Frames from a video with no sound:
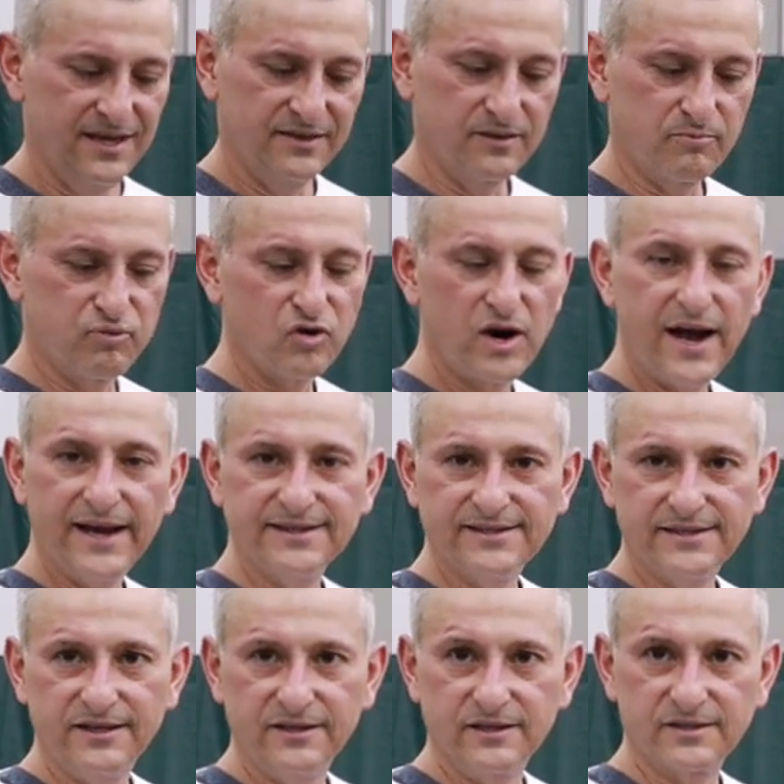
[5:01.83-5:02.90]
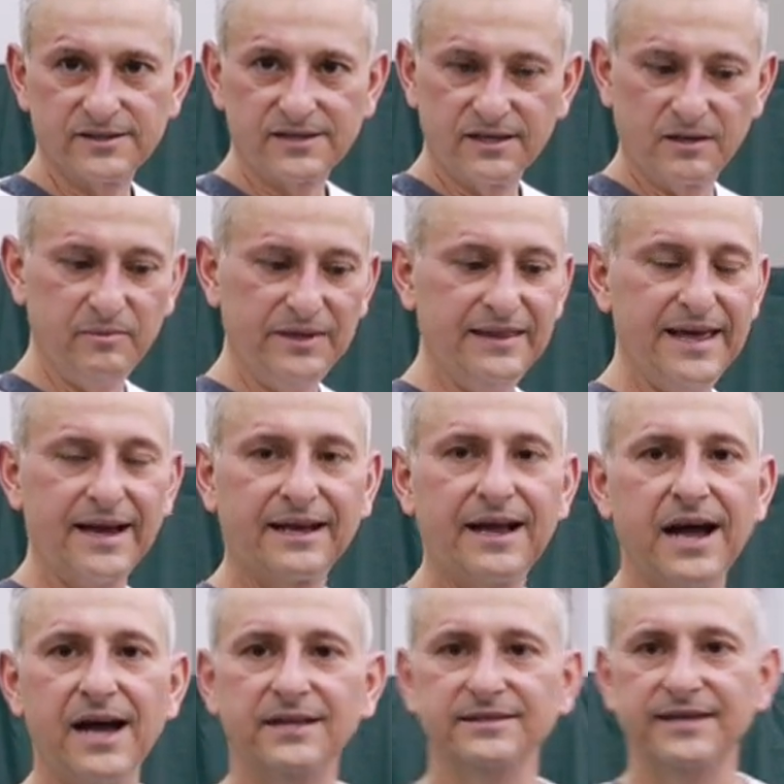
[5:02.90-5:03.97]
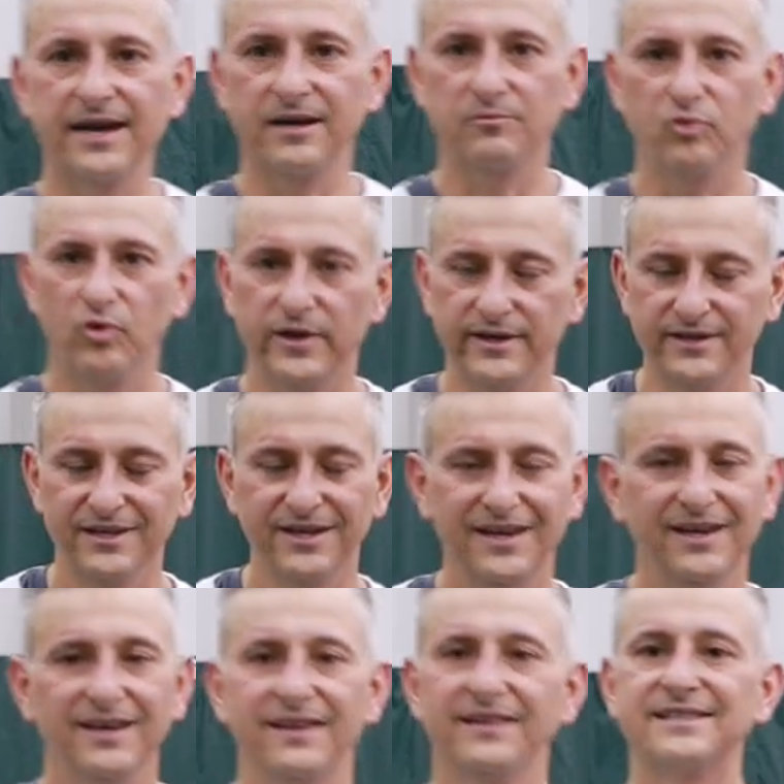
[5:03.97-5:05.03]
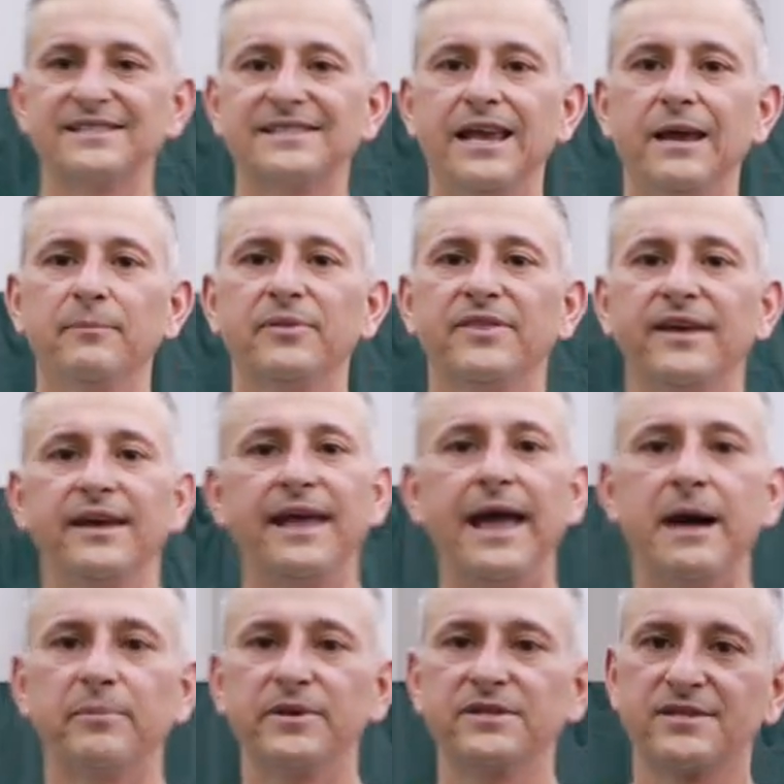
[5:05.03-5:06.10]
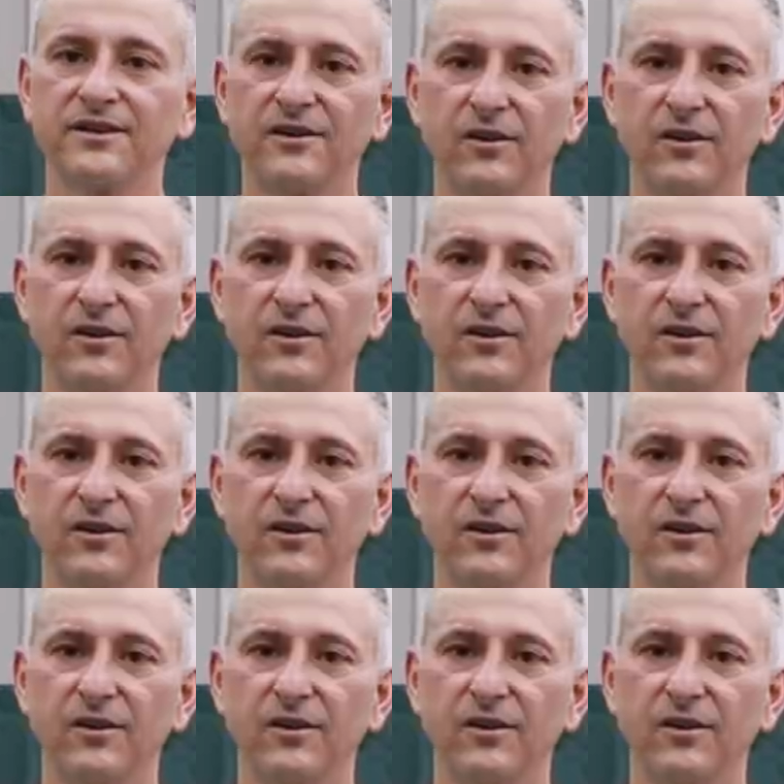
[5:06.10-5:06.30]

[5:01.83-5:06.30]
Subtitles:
The prize here is going to be that contact point. The same thing happens in